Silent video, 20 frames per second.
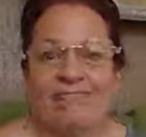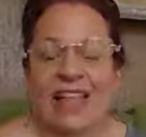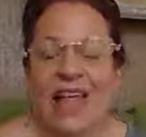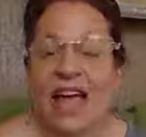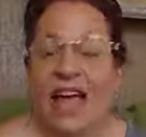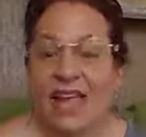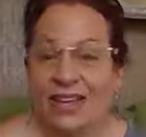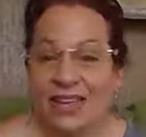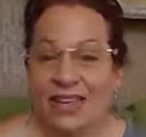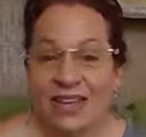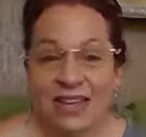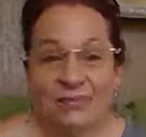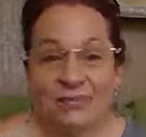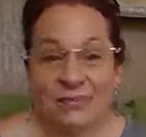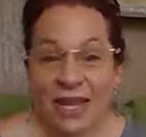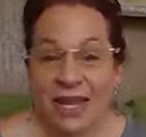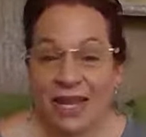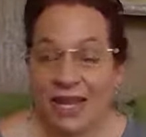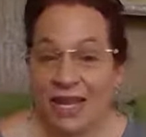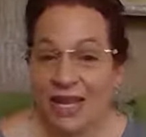I cut
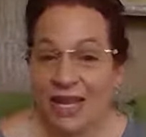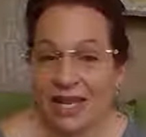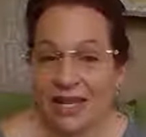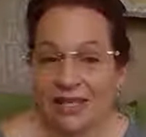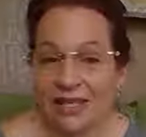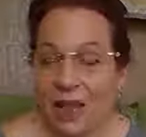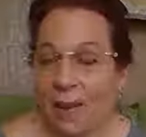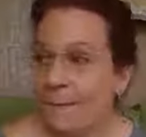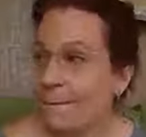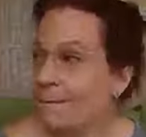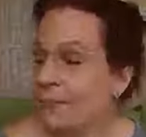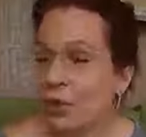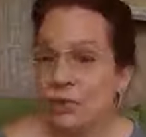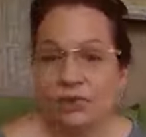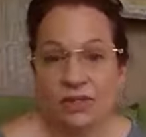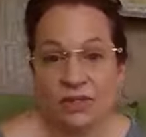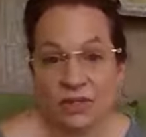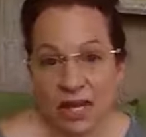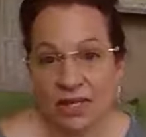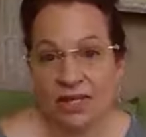my hand on both
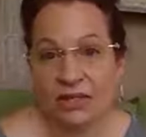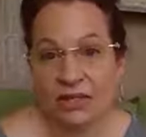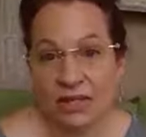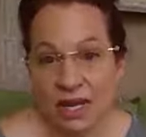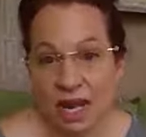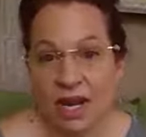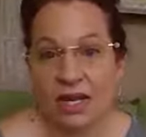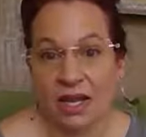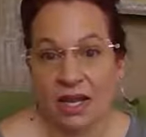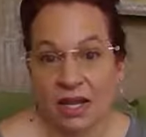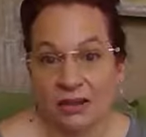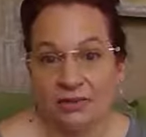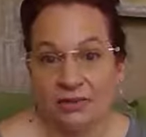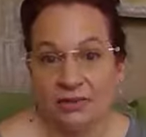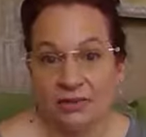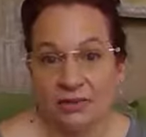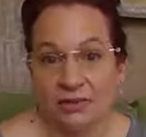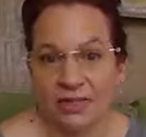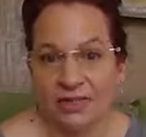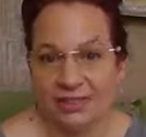sides of that
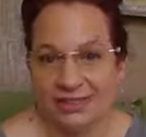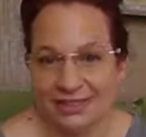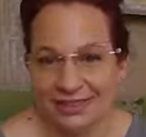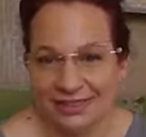knife.